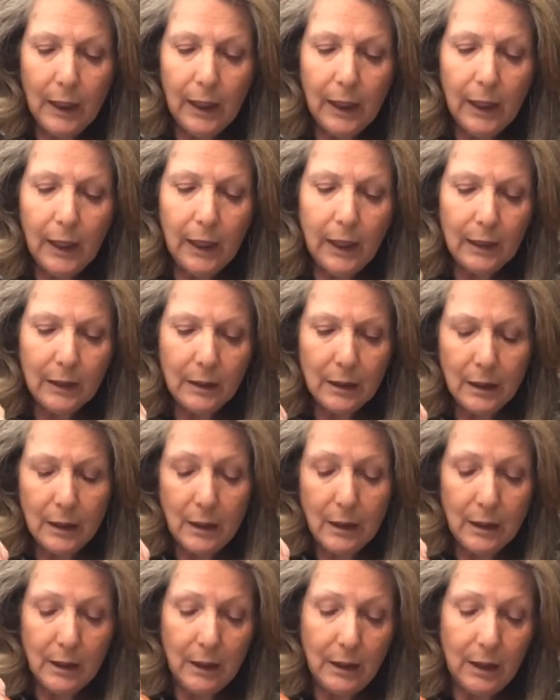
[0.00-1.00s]
And
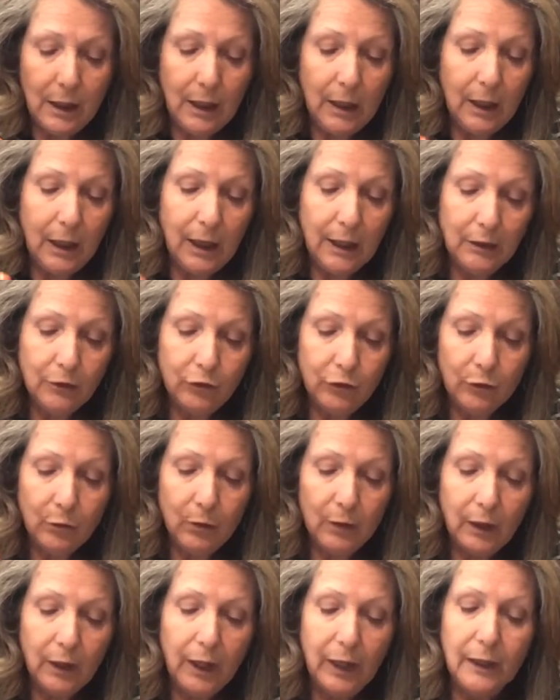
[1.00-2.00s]
I
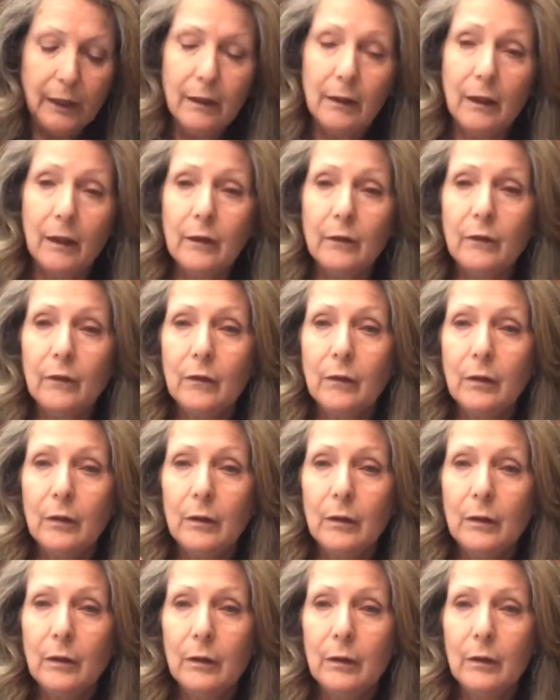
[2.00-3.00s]
do it like this.
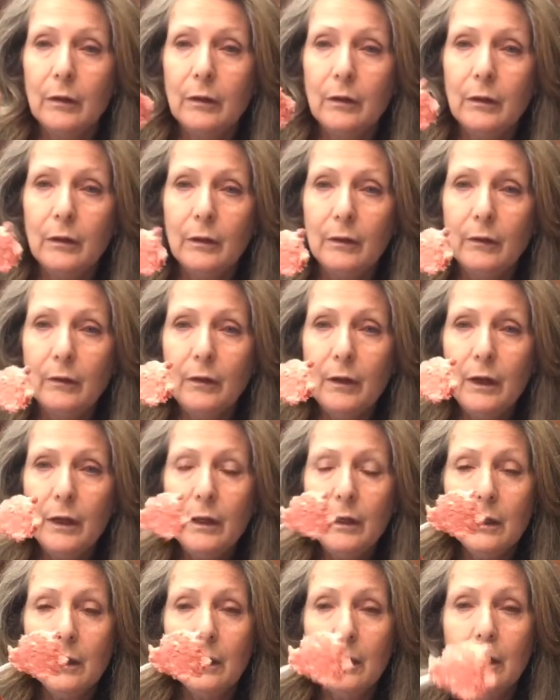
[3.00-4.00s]

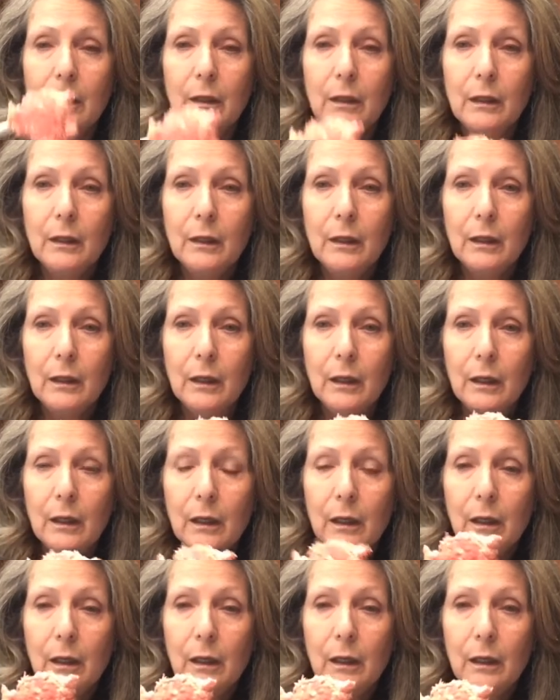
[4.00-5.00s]
See?
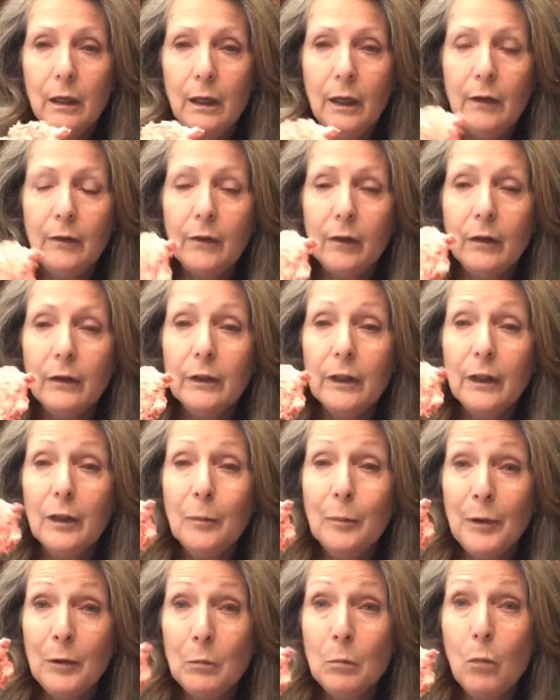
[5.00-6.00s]
It's a little
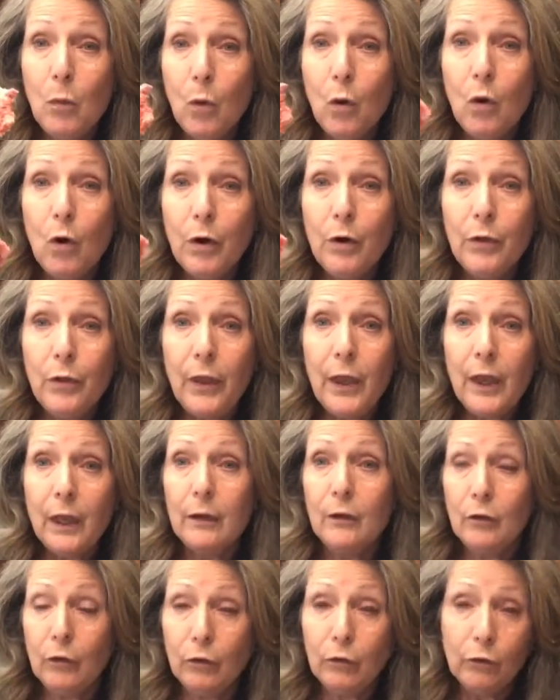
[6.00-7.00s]
bit more
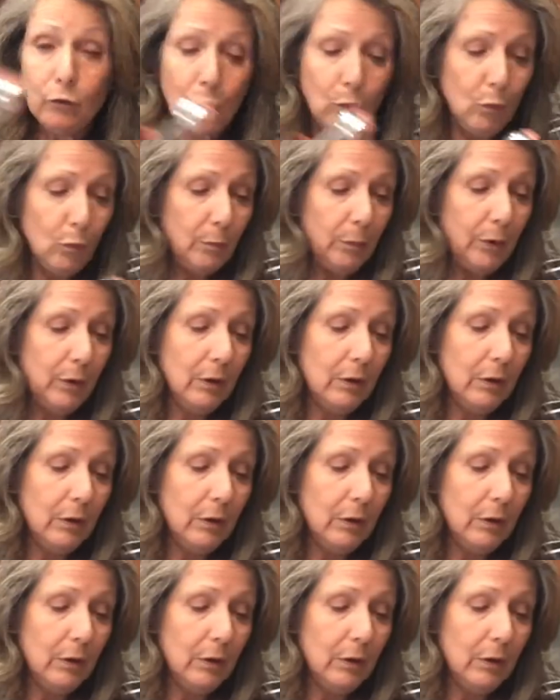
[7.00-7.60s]
than the scoop.